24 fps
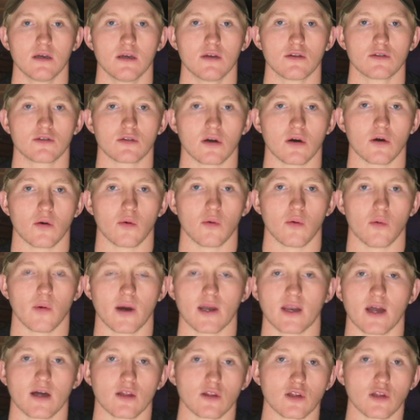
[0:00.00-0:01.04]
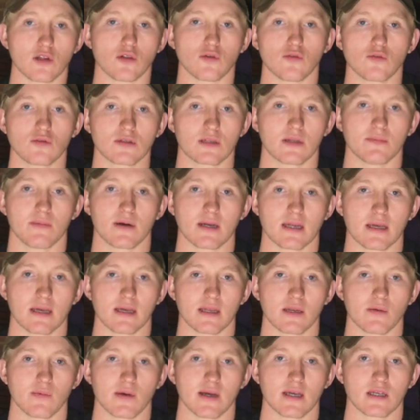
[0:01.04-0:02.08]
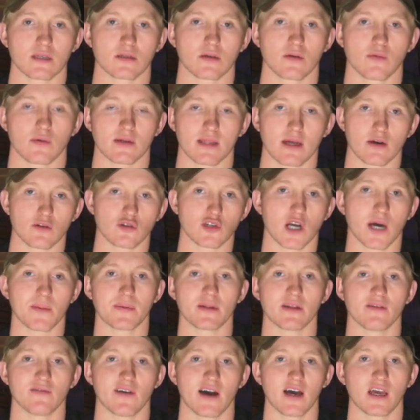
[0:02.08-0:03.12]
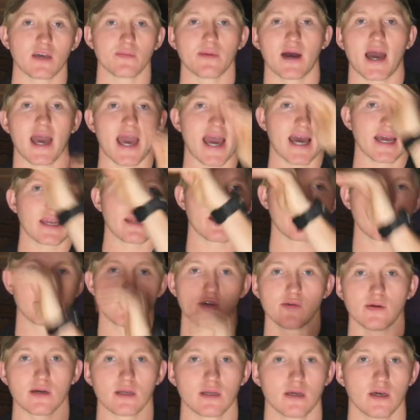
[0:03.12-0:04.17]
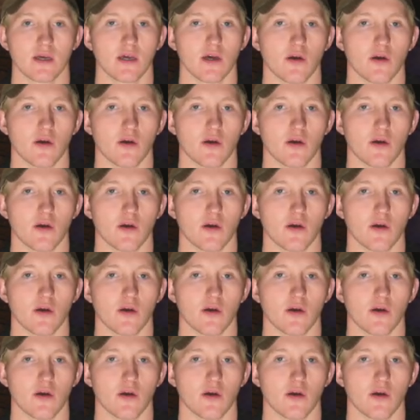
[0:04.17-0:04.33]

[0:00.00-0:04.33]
So why not lose the money anyways without dropping the value but adding to it?